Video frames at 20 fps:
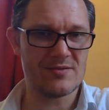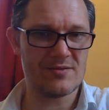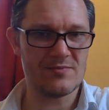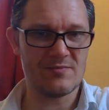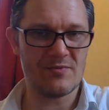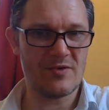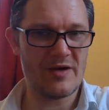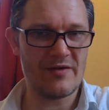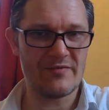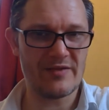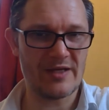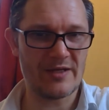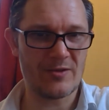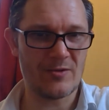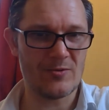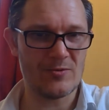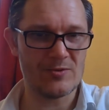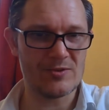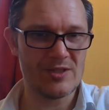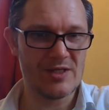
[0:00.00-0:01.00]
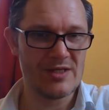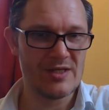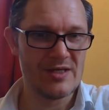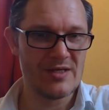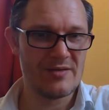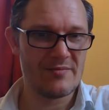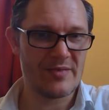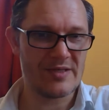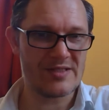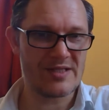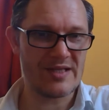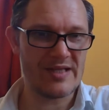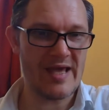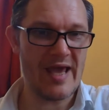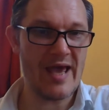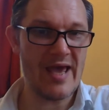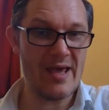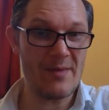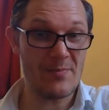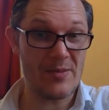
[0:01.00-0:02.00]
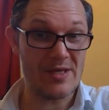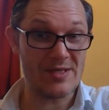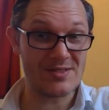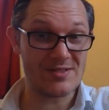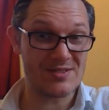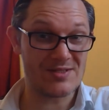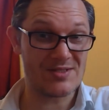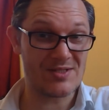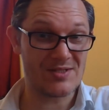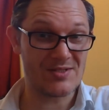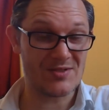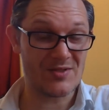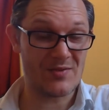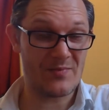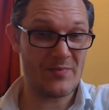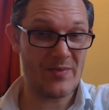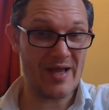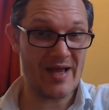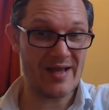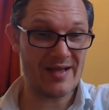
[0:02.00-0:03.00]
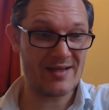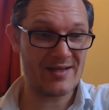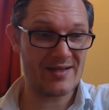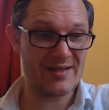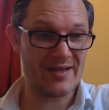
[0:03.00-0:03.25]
whatever they're called, basically the air piece that sits on the back